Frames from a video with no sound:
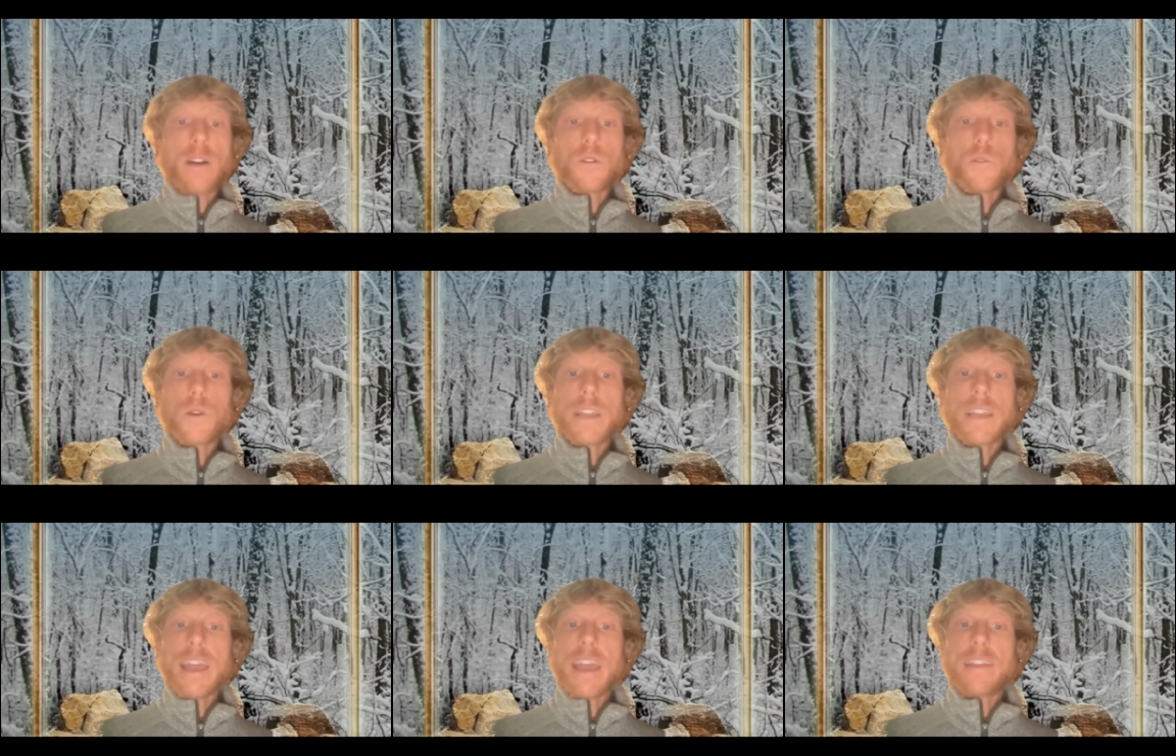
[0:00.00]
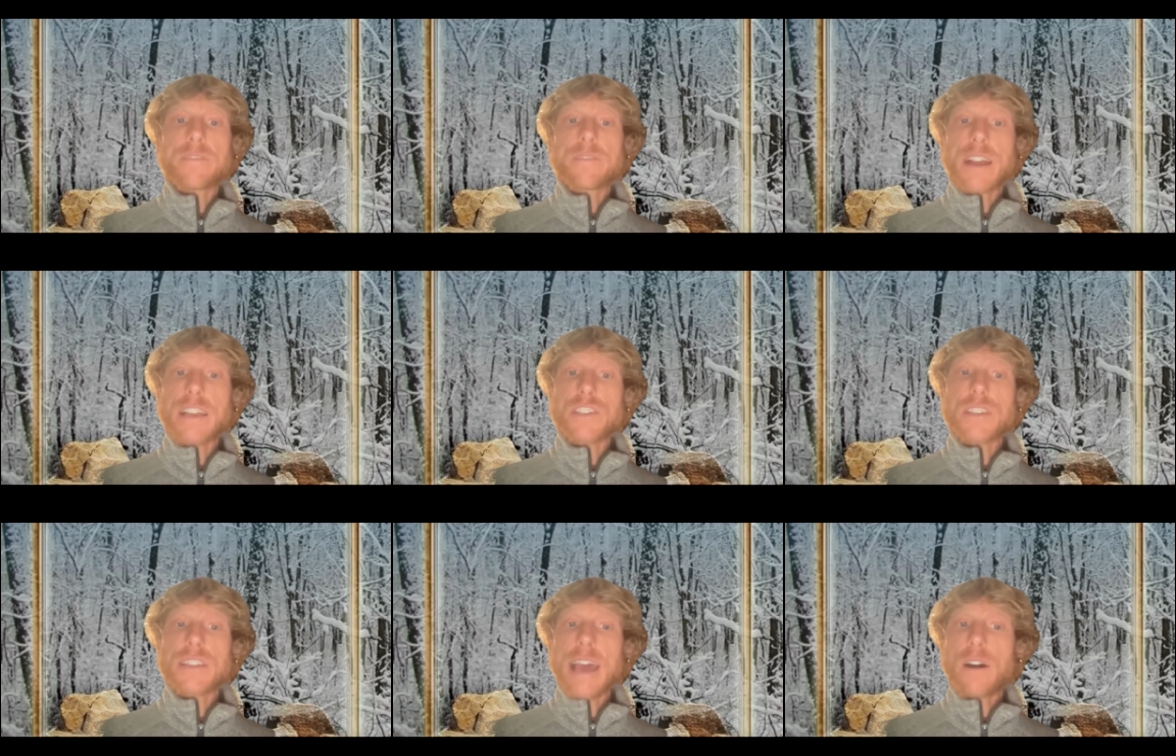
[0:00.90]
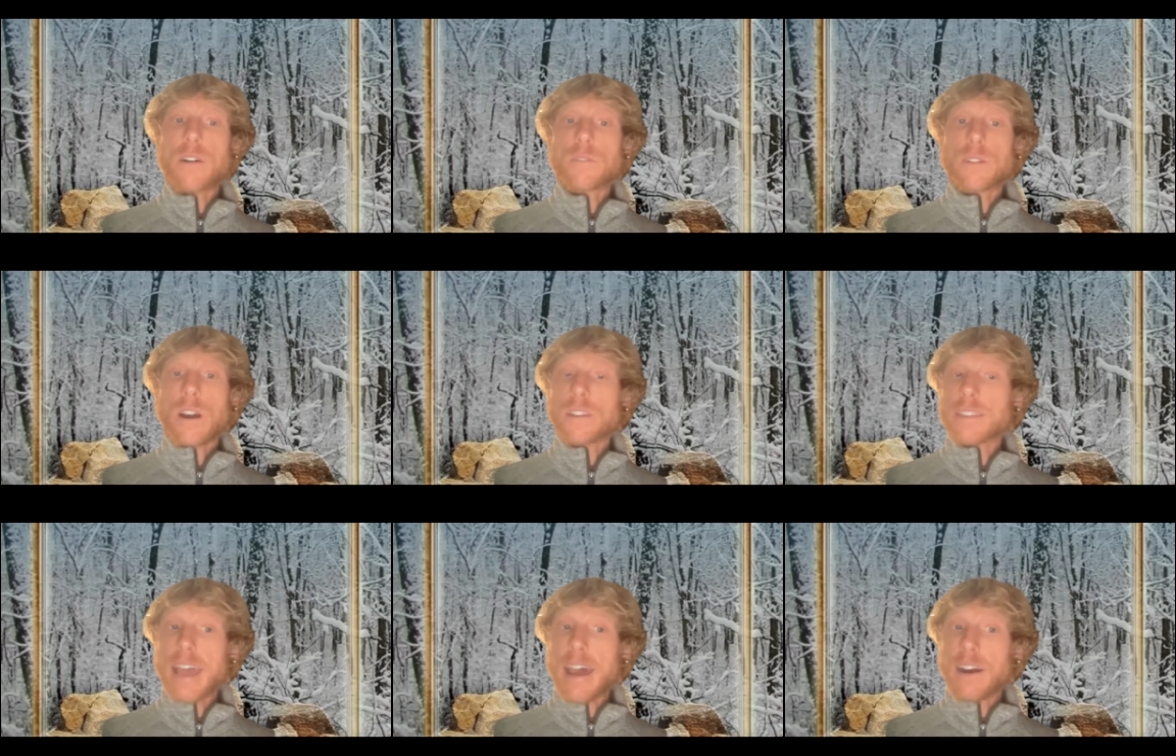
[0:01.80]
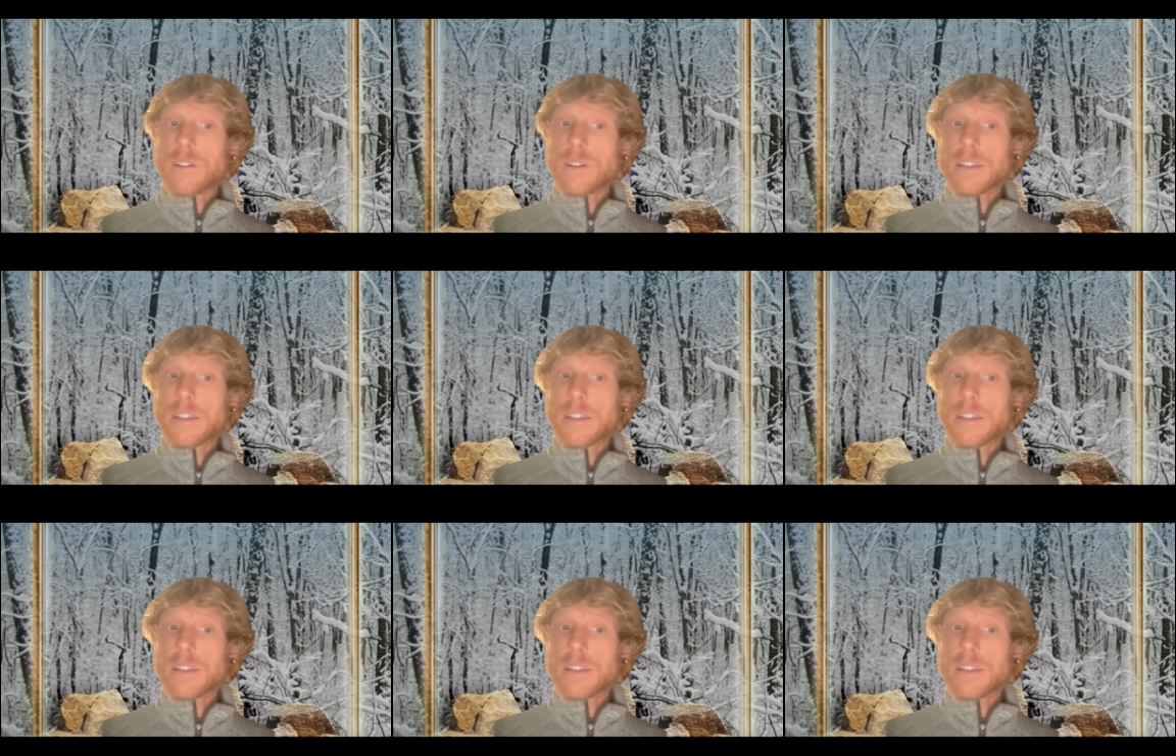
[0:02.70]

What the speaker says: quick and fresh art thou,